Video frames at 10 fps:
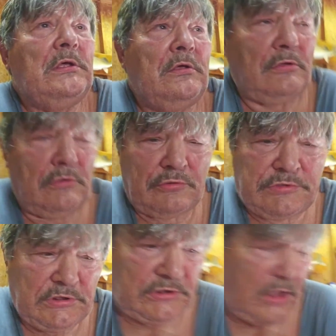
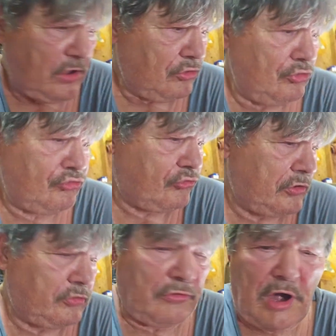Okay, I used to
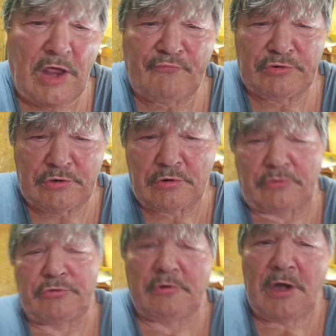drive a dirt
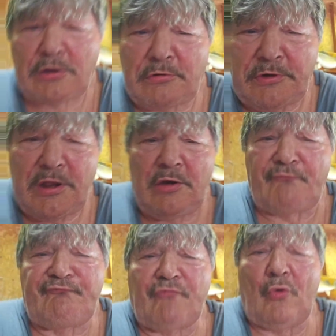tracker down in
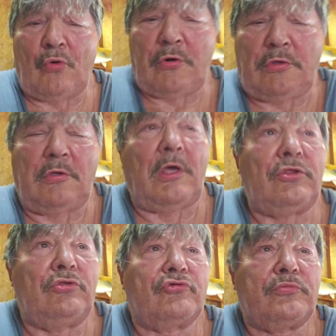Florida. I
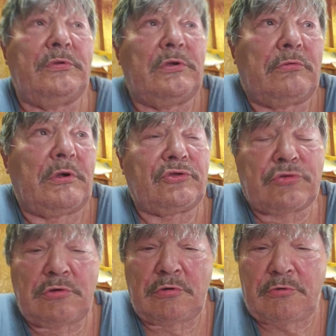used to be a race
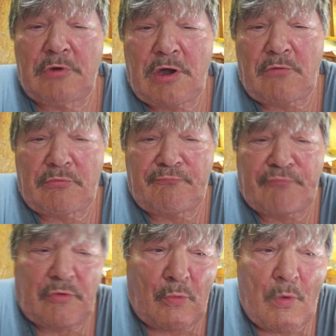car driver for
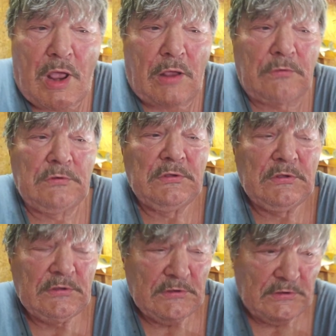a while.
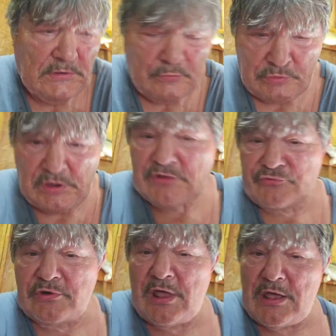When I was
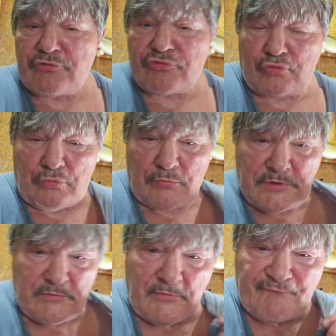in high school, me
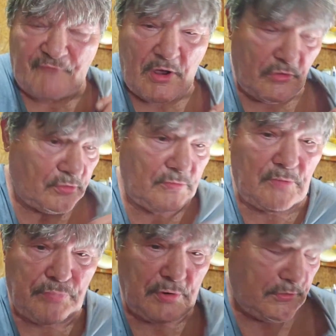and my father and my
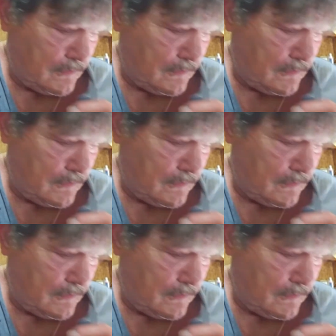brother